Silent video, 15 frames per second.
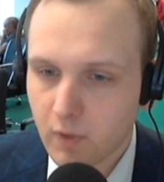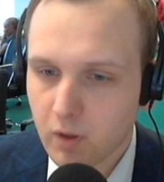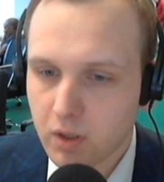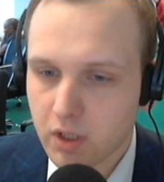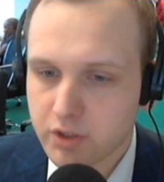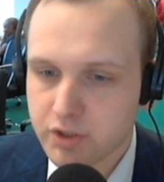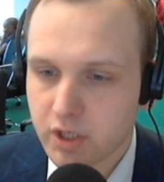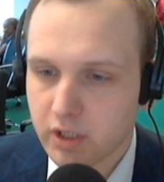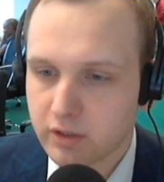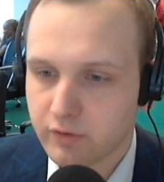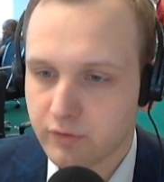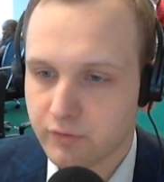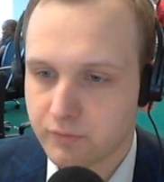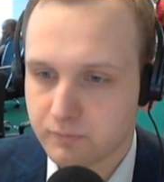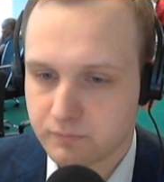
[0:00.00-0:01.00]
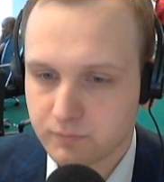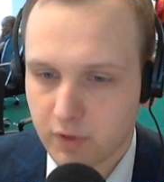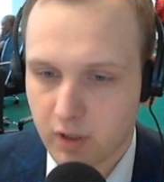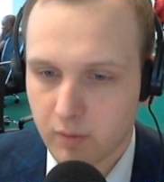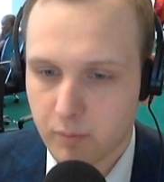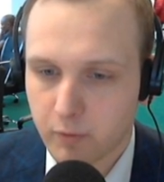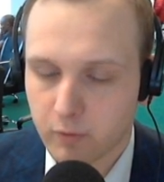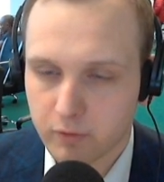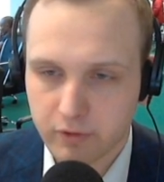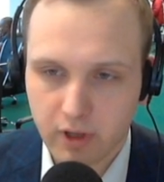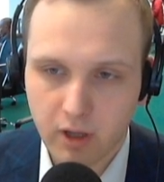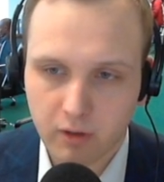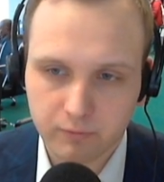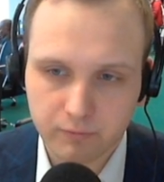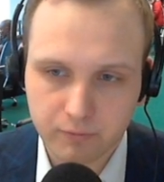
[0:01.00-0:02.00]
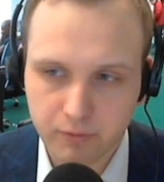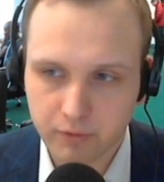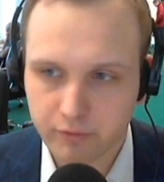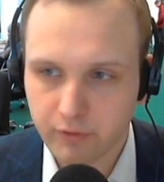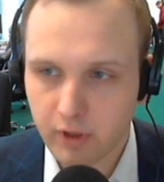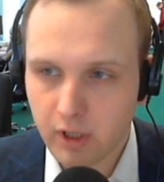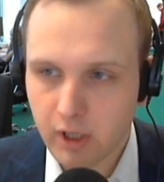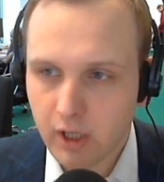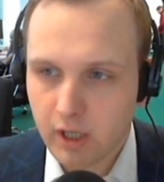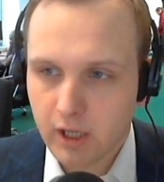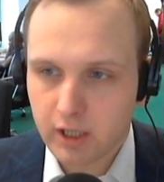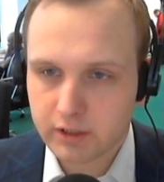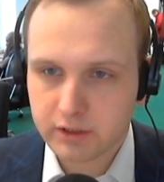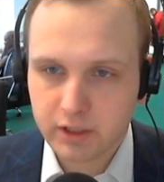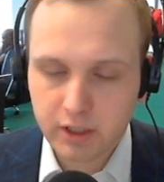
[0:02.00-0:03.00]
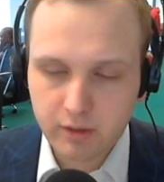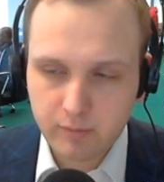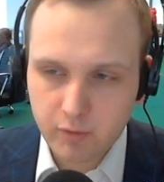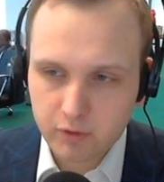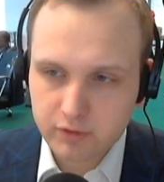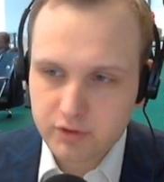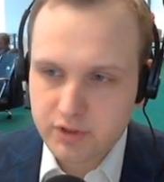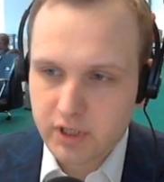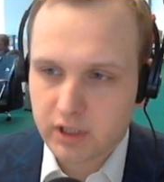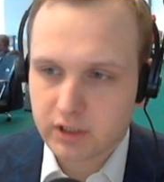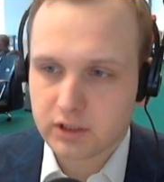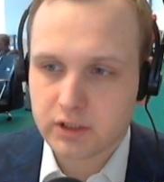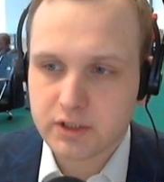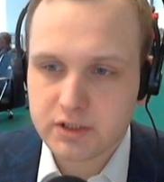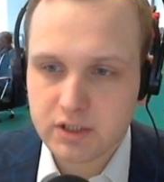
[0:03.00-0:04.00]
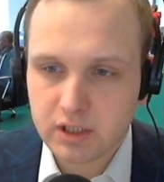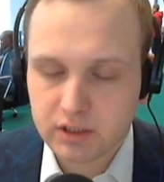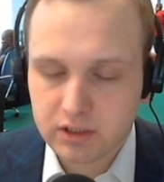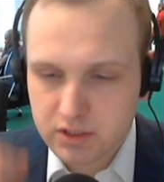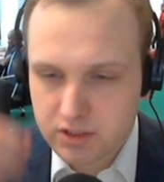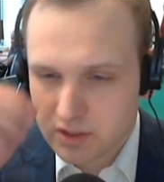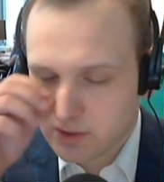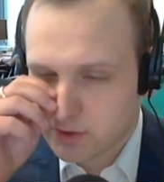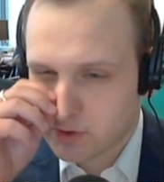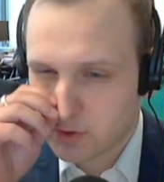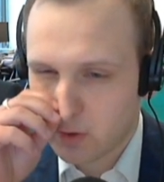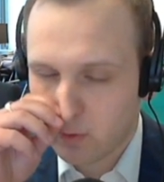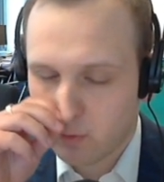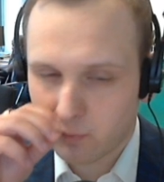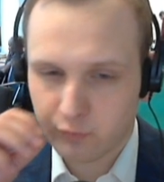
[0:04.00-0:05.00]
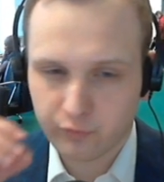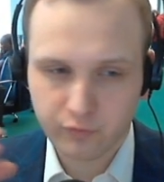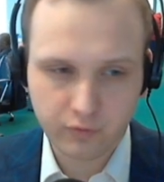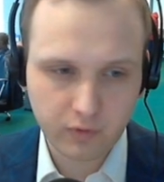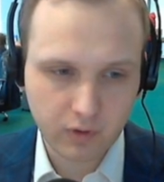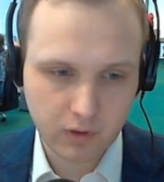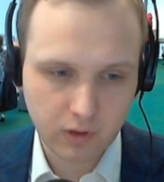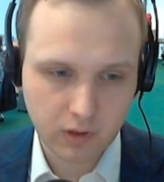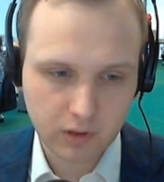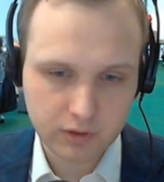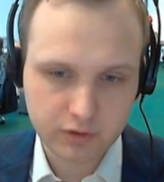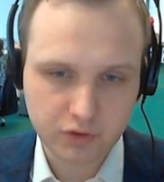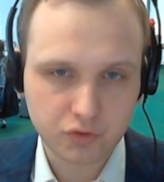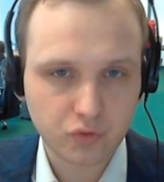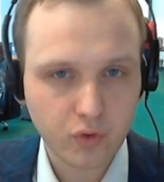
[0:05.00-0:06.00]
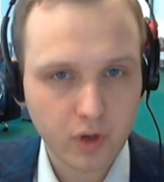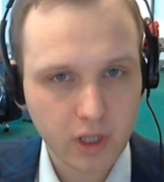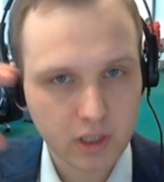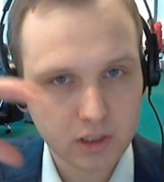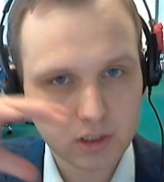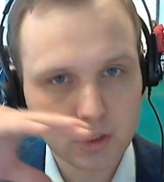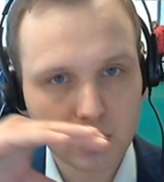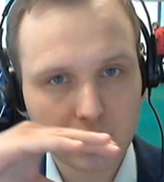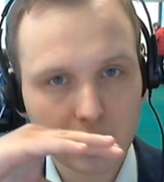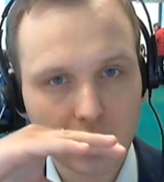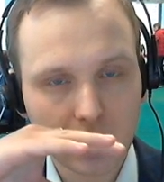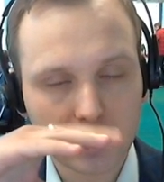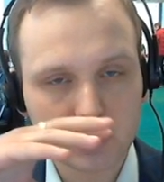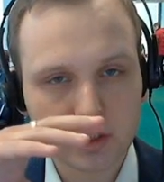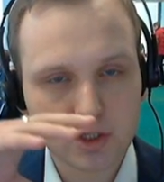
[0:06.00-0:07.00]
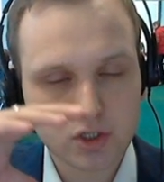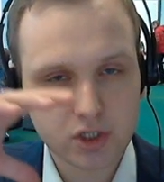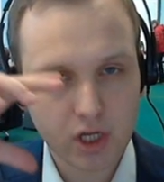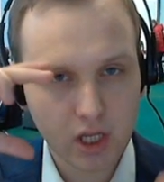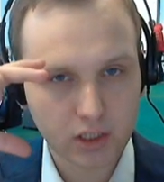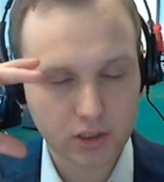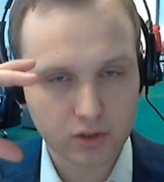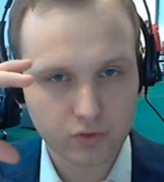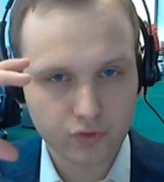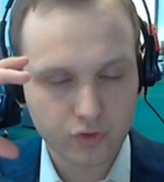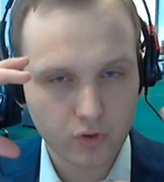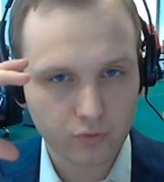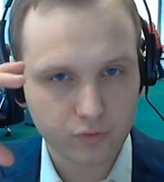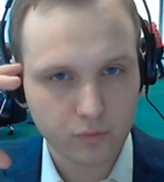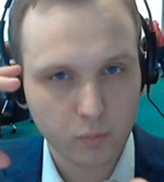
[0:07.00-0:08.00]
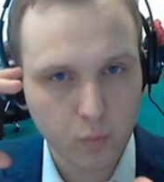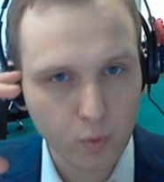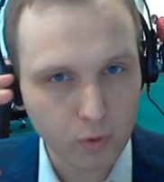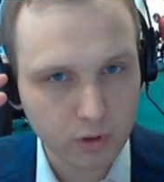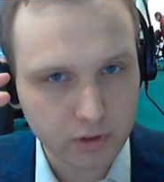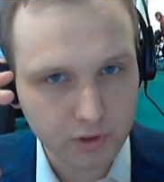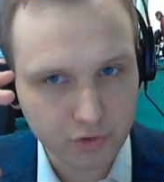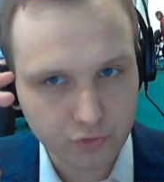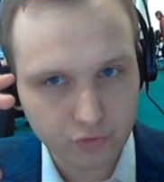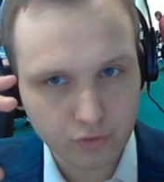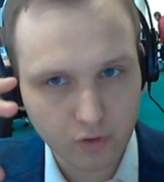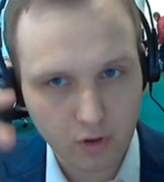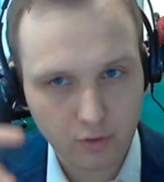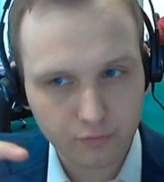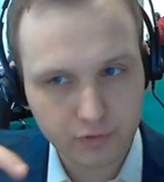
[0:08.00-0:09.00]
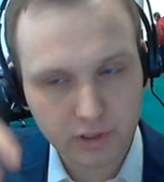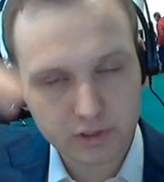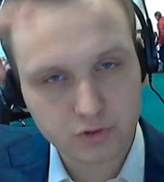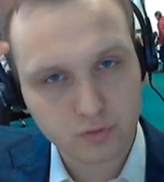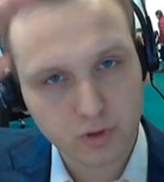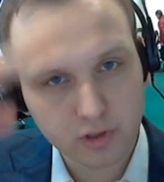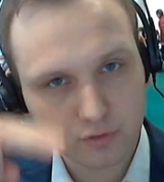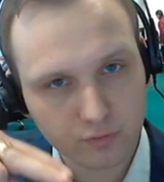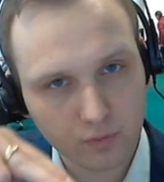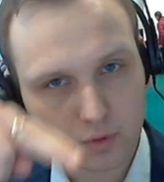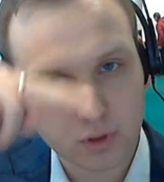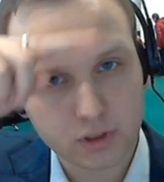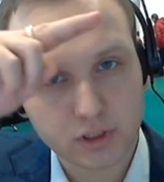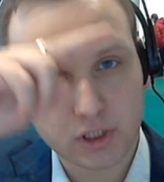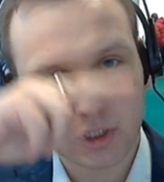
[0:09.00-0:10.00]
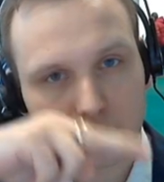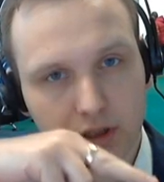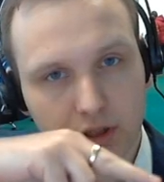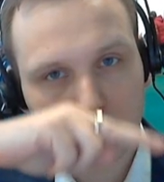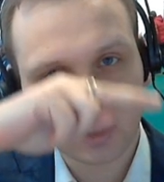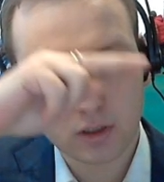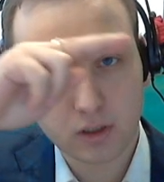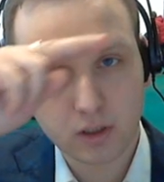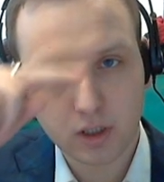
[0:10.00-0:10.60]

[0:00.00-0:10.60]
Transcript: We got channels up or down, of course. And the thing about the channel is that it just shows the trend, and the channel shows the borders of that trend's volatility.